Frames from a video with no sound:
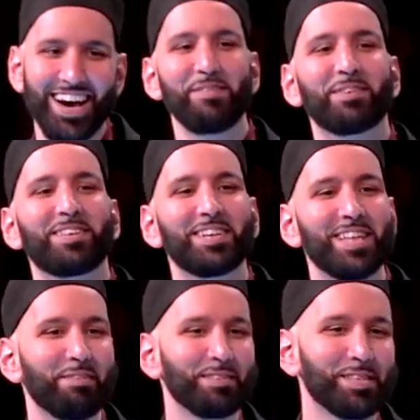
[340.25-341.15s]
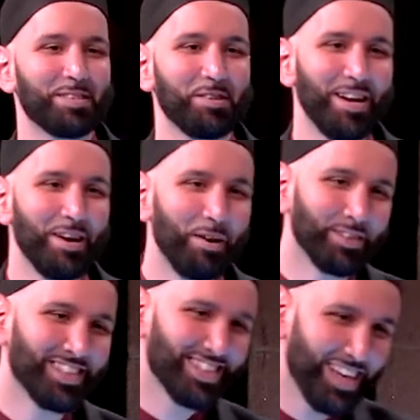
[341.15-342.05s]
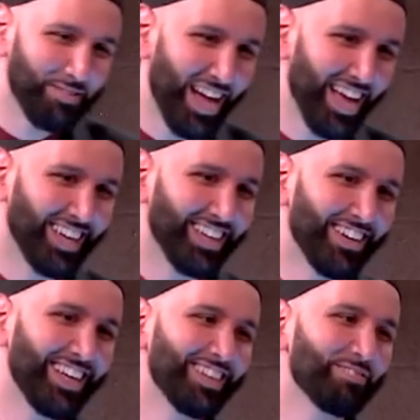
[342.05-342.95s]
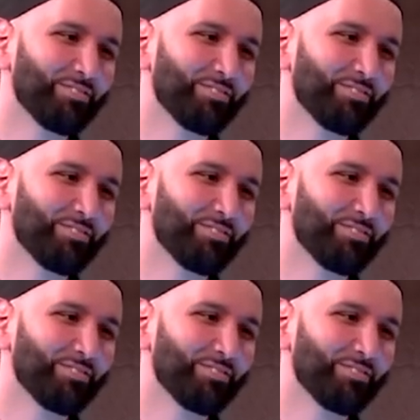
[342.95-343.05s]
Abu Darda was just trying to host Salman, right?